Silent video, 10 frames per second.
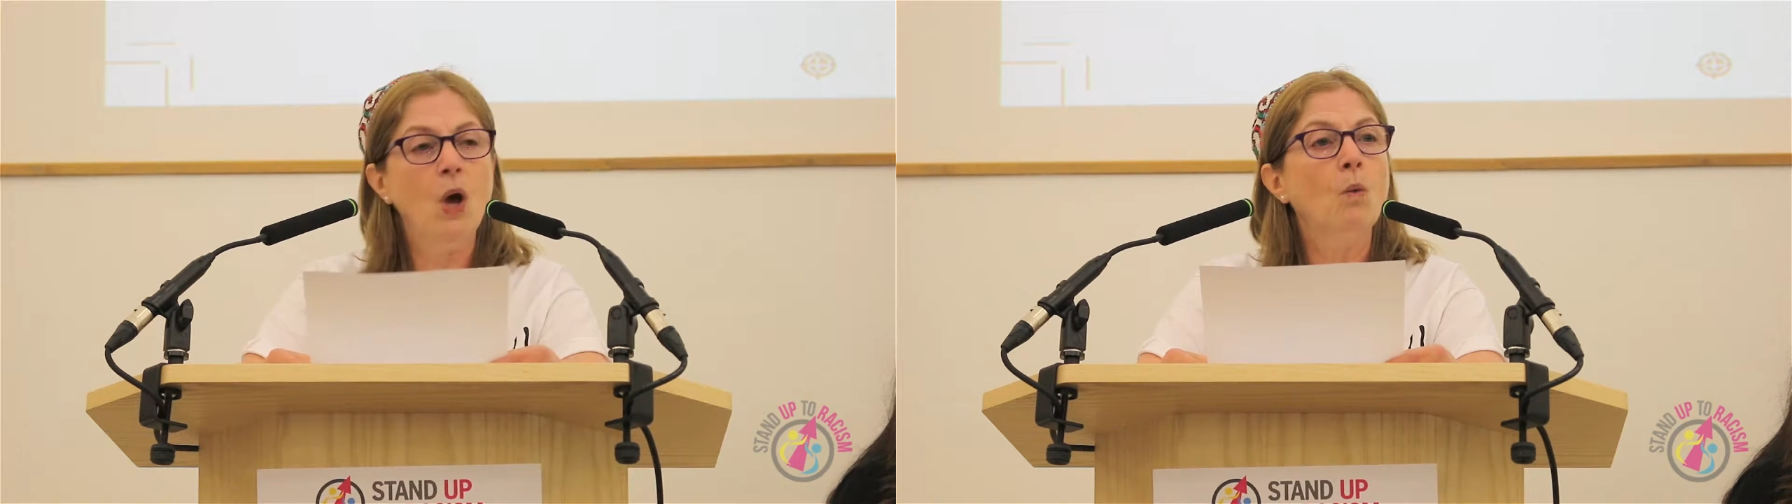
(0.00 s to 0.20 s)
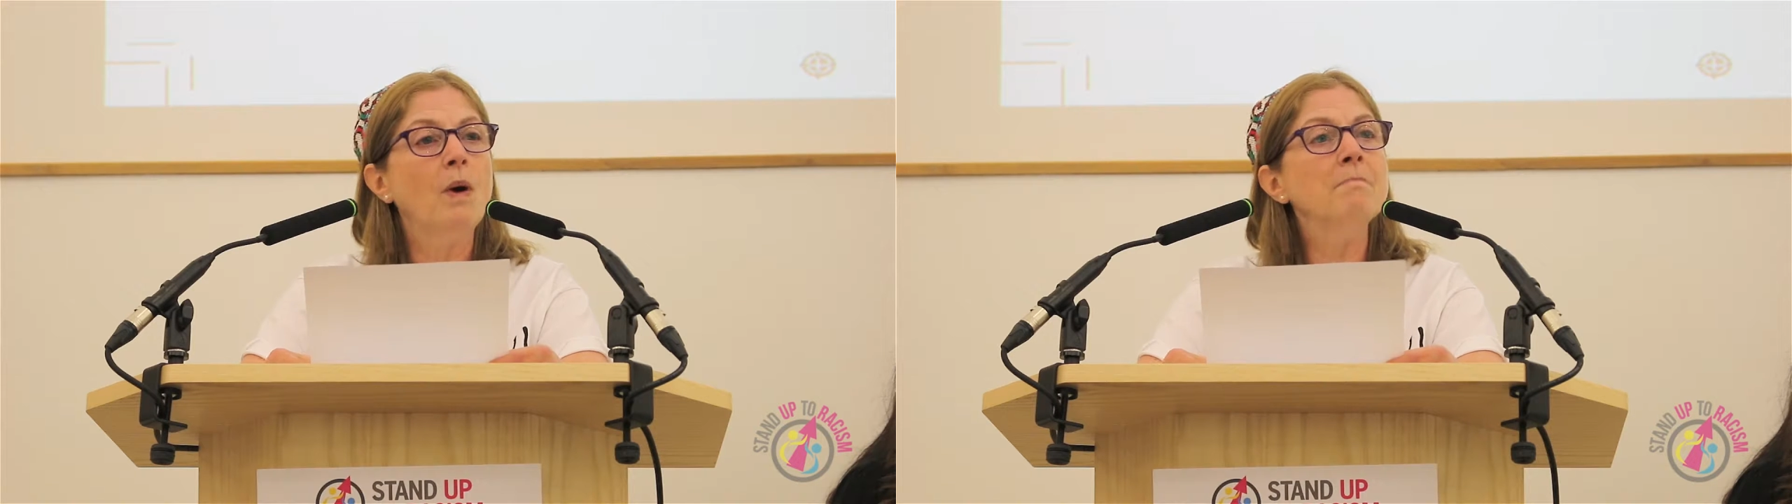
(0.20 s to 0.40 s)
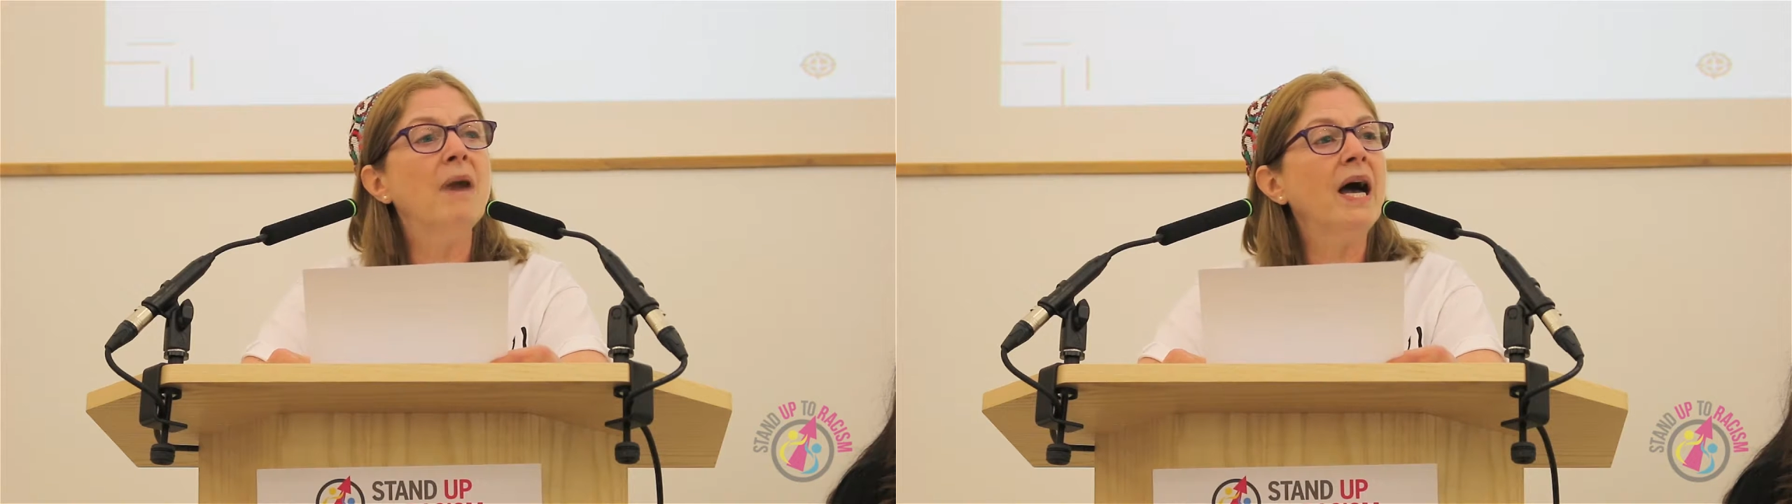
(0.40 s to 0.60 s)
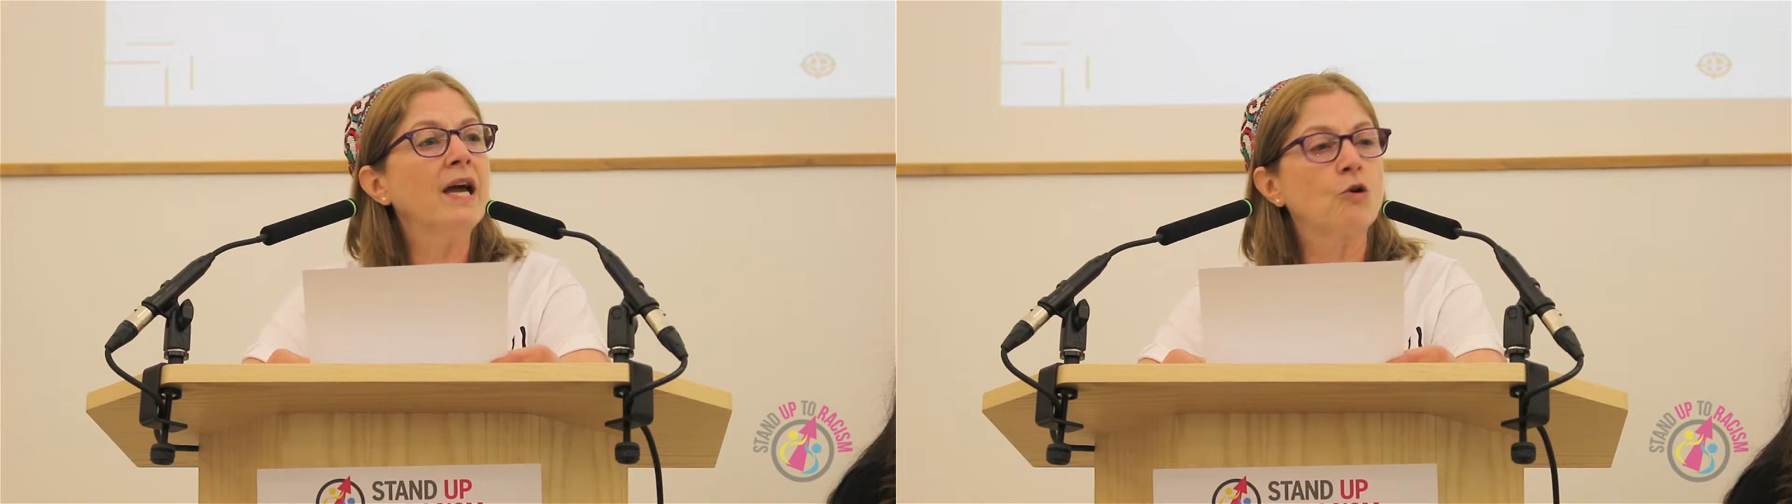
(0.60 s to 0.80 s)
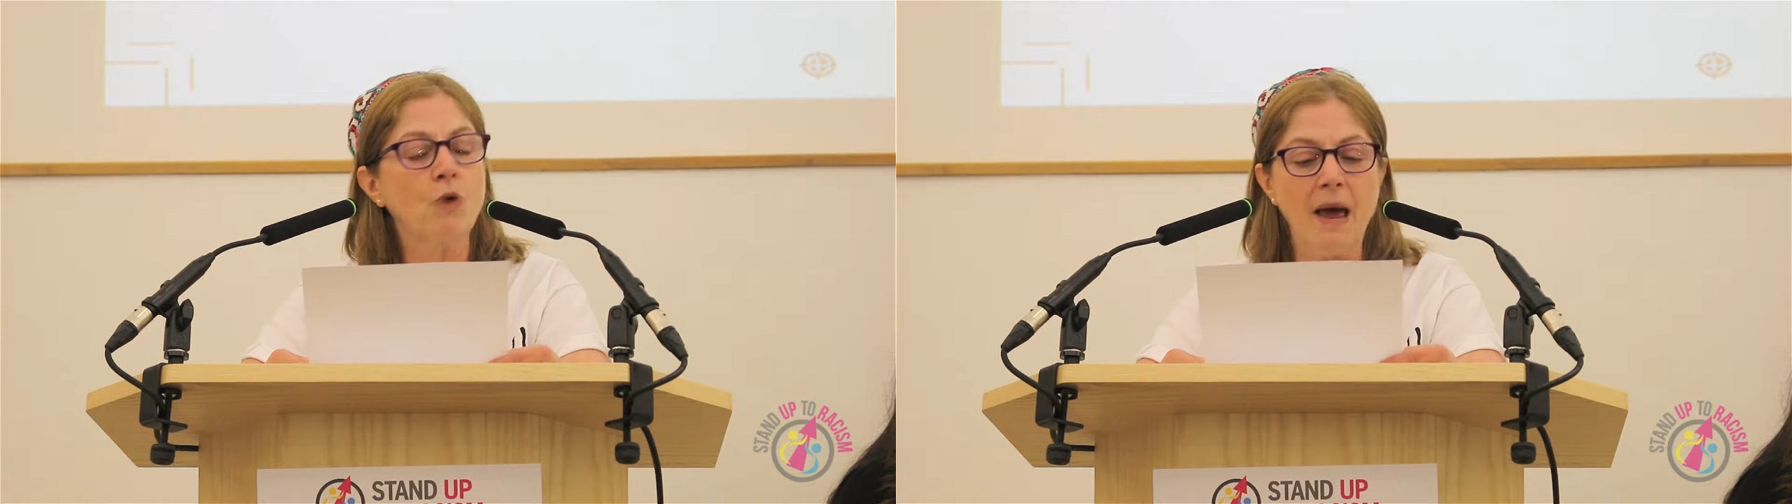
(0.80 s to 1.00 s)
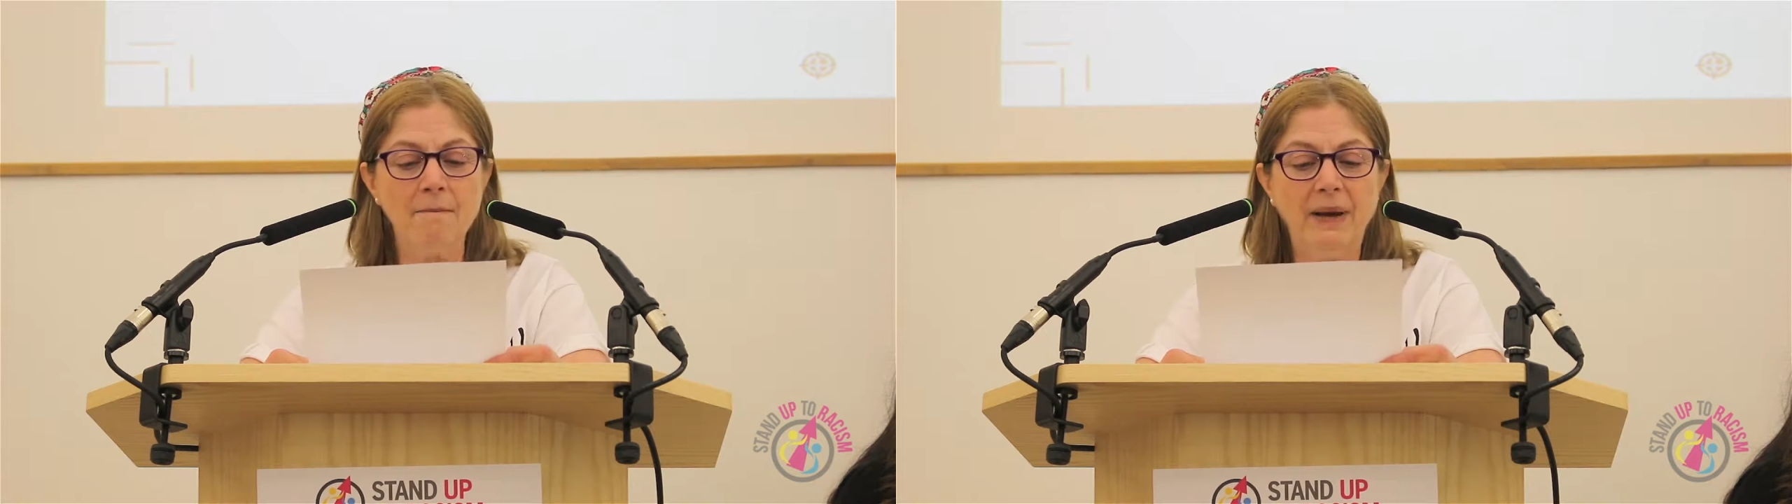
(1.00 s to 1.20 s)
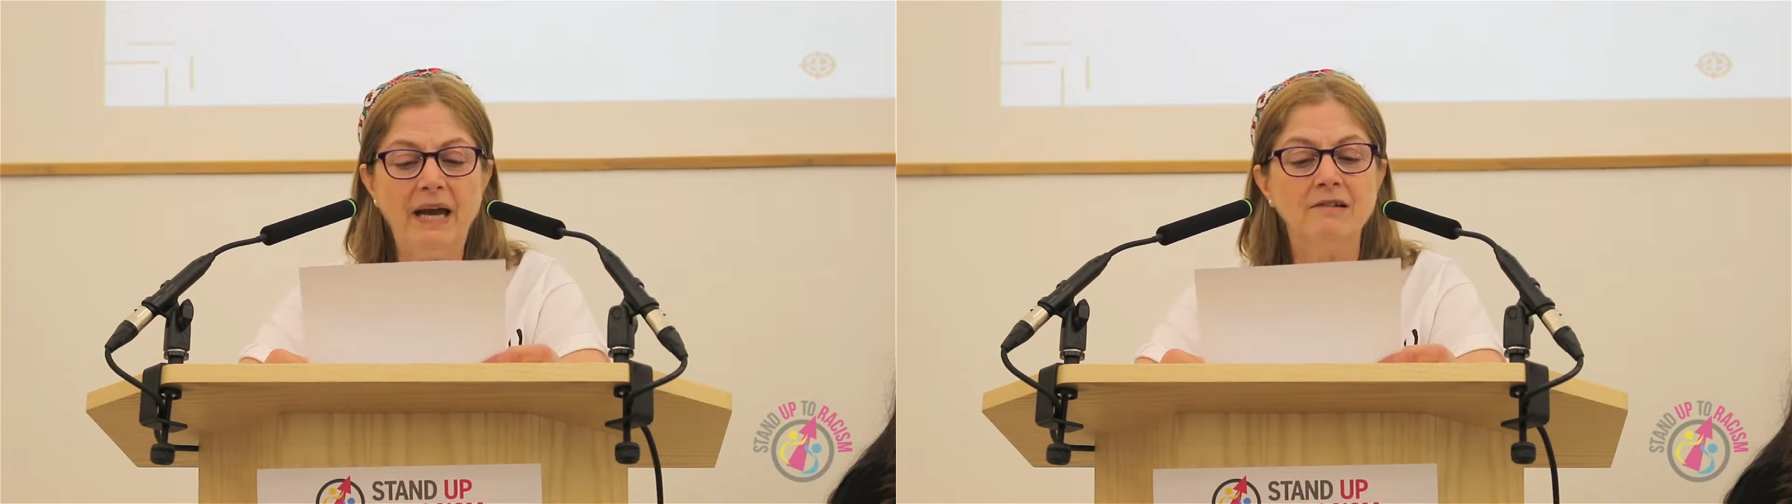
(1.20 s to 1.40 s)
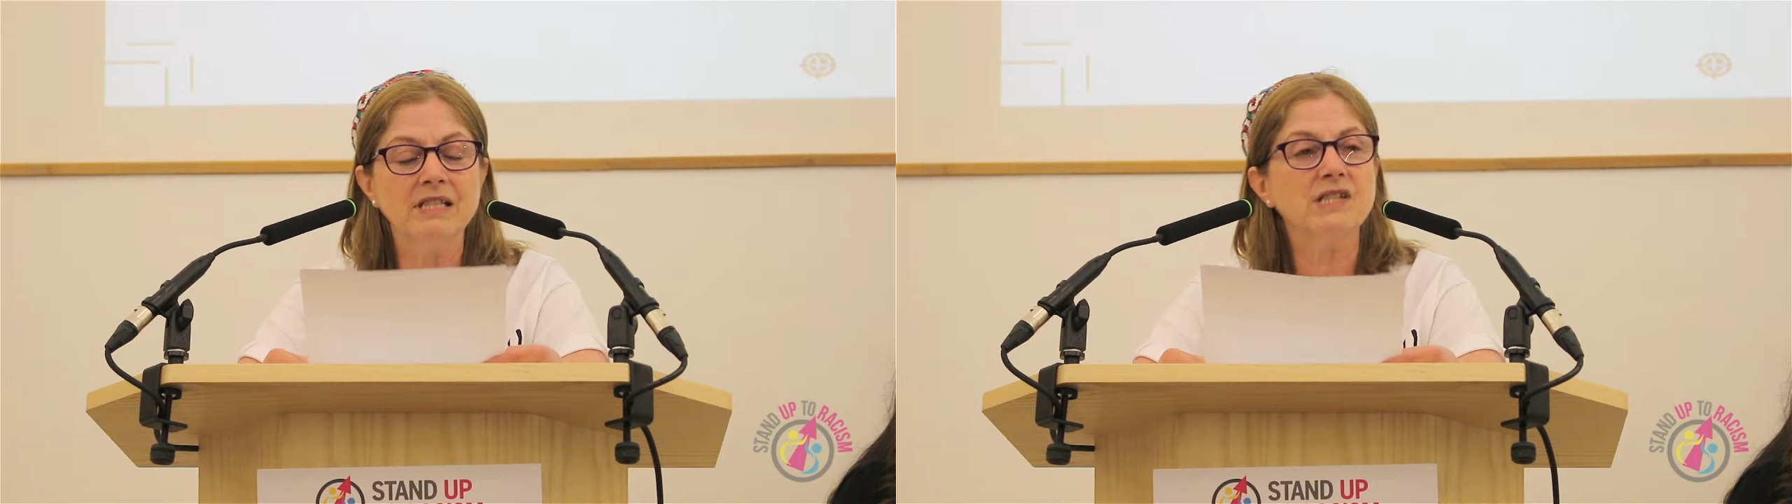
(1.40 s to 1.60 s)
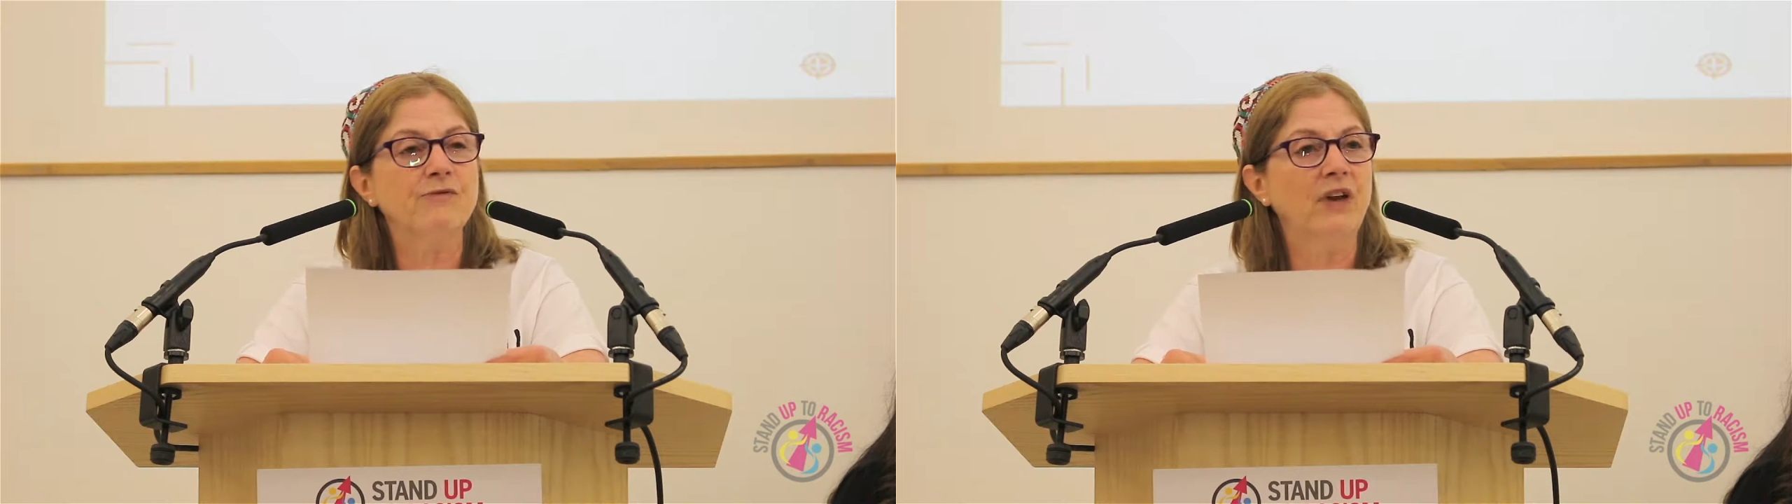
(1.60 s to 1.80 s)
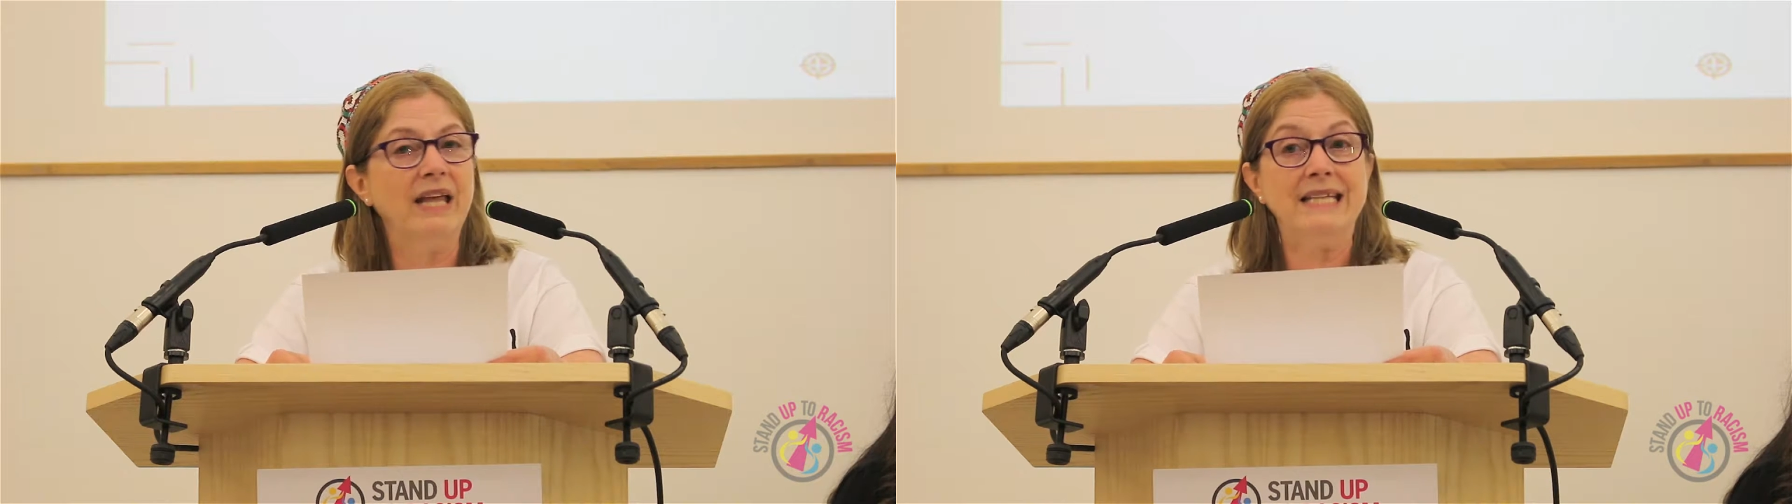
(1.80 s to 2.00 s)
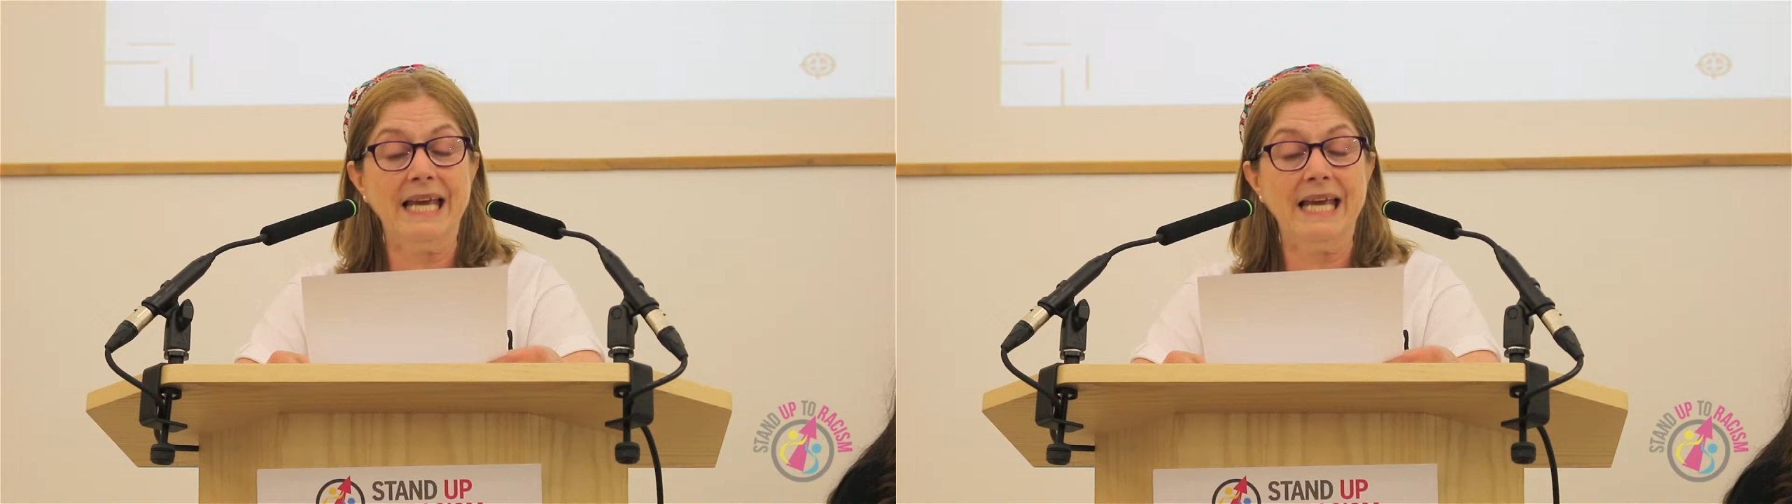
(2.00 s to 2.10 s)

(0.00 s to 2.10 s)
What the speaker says: When my grandparents fled